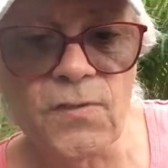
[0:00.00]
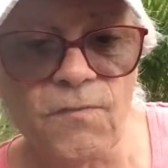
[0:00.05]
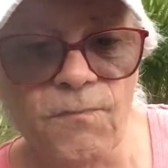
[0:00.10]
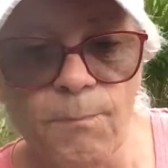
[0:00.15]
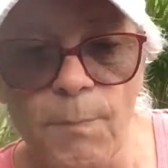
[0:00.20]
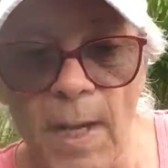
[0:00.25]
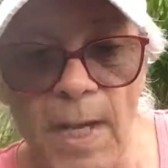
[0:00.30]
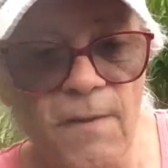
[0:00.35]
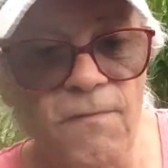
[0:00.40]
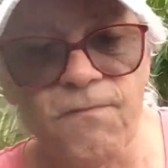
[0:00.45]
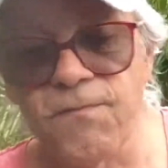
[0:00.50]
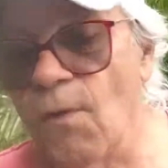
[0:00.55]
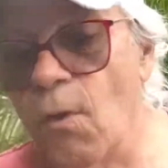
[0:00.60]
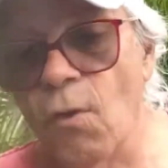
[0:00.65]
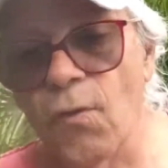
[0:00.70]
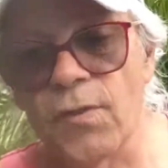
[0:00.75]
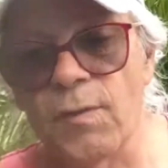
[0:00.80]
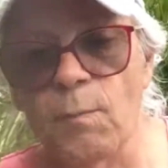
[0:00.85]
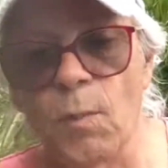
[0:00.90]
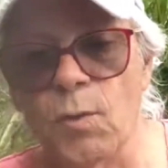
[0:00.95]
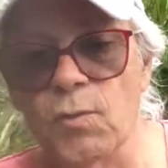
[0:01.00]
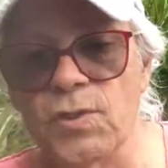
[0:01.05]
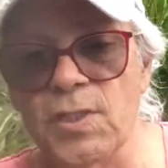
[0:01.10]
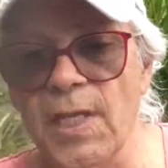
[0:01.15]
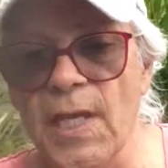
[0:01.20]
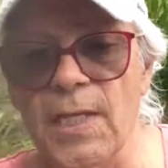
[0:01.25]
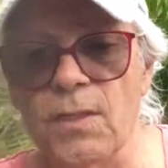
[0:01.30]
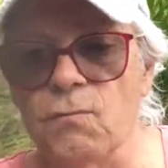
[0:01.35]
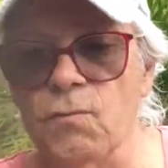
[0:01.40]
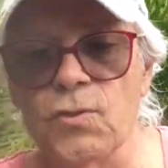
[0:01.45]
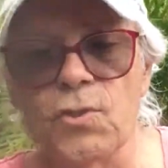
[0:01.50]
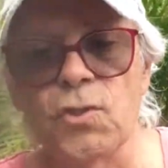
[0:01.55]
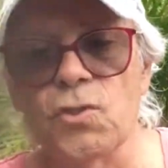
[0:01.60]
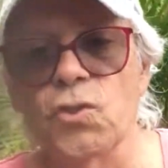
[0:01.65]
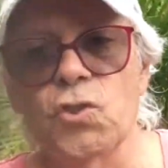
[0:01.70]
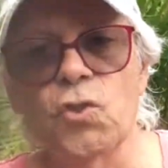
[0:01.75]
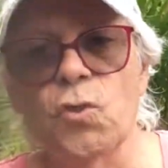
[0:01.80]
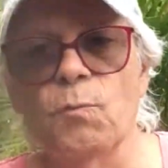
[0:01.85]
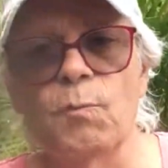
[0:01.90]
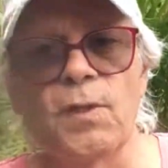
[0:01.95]
by far the most dangerous
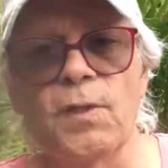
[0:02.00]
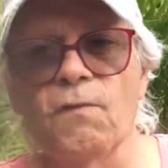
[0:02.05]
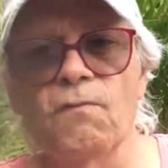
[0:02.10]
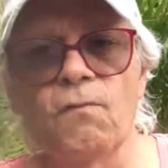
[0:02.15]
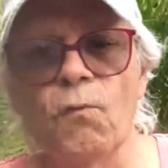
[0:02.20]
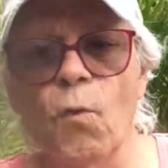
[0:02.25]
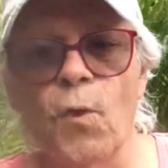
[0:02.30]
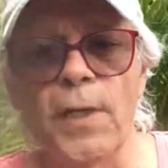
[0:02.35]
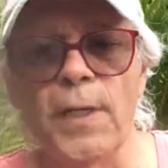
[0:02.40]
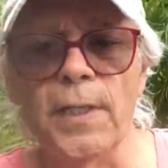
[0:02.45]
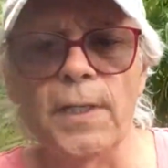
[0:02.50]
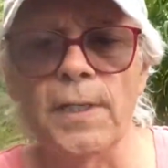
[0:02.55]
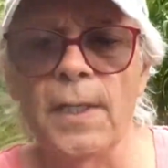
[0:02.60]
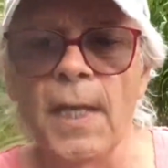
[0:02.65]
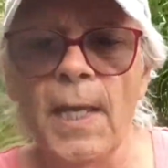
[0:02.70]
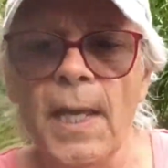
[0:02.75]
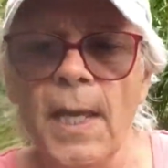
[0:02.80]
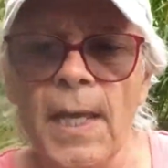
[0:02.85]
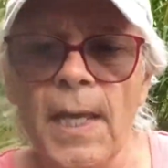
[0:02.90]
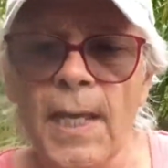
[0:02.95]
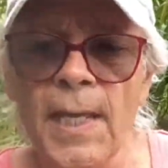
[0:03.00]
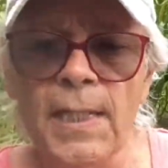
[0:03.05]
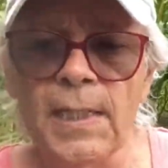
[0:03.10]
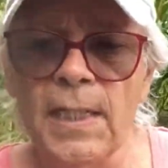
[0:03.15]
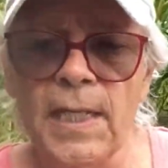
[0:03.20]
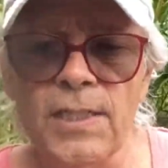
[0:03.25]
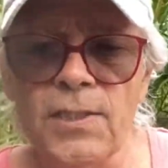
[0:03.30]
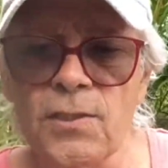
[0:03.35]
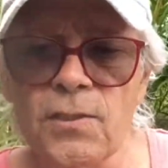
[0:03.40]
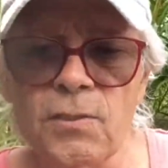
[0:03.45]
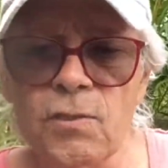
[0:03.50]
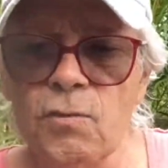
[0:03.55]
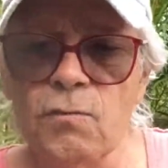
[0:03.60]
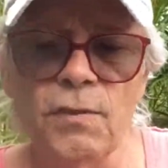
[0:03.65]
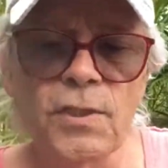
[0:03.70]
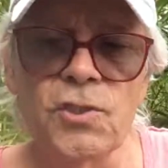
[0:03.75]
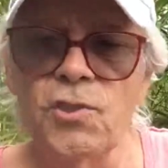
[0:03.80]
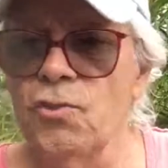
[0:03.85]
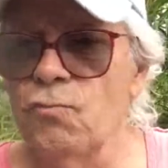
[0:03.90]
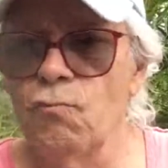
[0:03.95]
and should be avoided unless
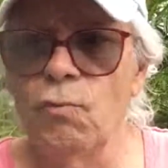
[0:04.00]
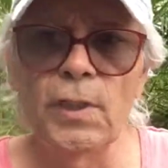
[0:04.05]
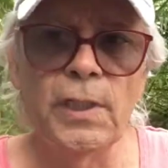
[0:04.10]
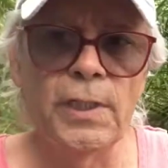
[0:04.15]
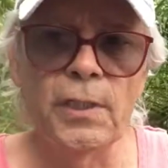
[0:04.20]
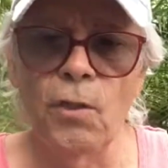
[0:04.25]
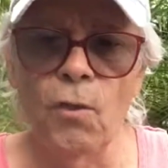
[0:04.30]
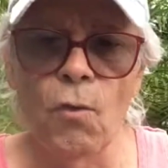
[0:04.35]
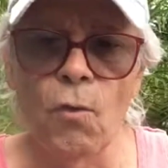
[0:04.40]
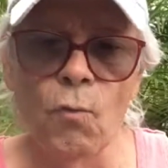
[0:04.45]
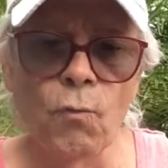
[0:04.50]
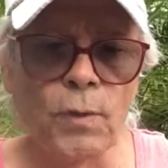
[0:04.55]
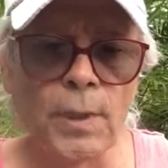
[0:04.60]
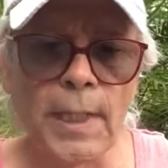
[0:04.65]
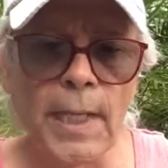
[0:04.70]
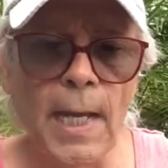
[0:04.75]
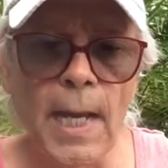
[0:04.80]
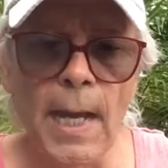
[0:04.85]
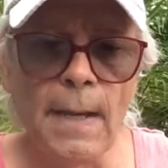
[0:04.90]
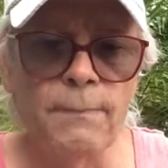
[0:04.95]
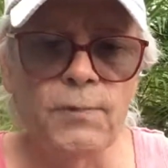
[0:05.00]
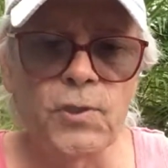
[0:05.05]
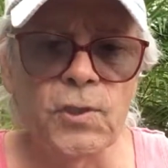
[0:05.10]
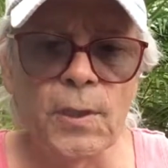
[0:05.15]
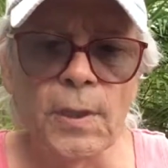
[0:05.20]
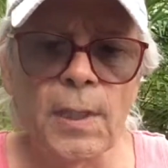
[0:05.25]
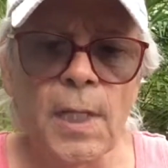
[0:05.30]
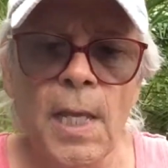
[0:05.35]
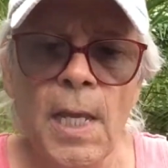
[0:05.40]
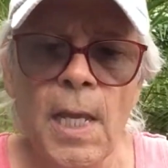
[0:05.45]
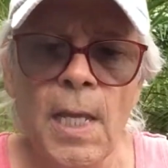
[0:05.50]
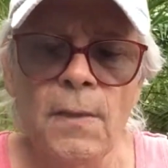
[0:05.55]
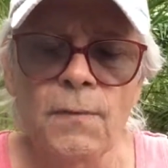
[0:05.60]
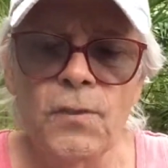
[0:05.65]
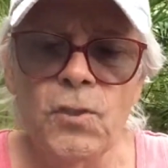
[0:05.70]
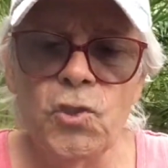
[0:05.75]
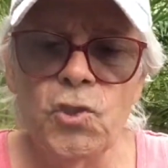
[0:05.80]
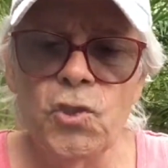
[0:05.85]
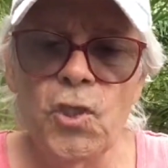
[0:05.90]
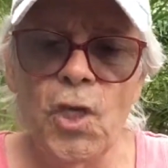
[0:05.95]
it's really your only option.
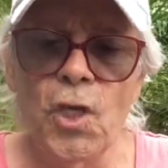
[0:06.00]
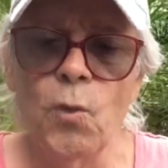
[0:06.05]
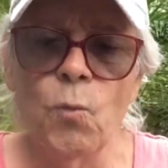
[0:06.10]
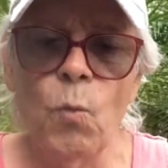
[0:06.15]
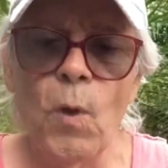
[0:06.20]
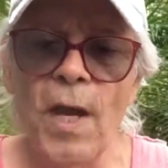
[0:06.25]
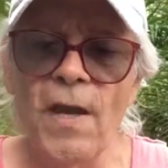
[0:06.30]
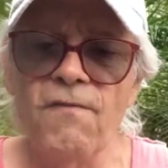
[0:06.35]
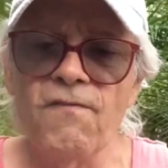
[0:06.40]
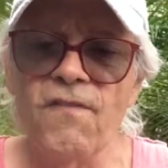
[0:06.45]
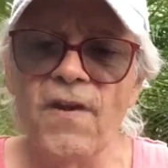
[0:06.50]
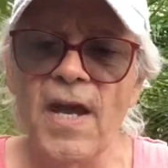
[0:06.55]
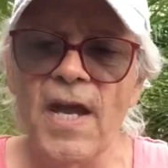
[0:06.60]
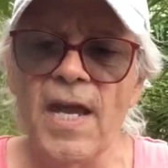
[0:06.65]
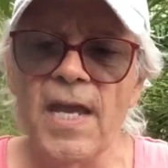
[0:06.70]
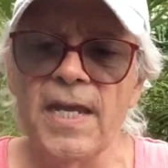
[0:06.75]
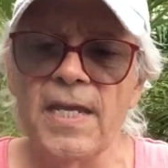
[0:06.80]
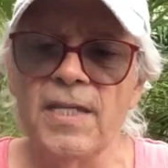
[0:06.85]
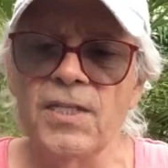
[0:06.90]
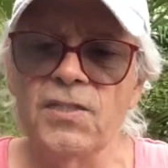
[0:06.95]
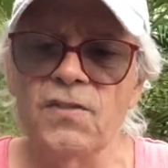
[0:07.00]
This shared Wi-Fi is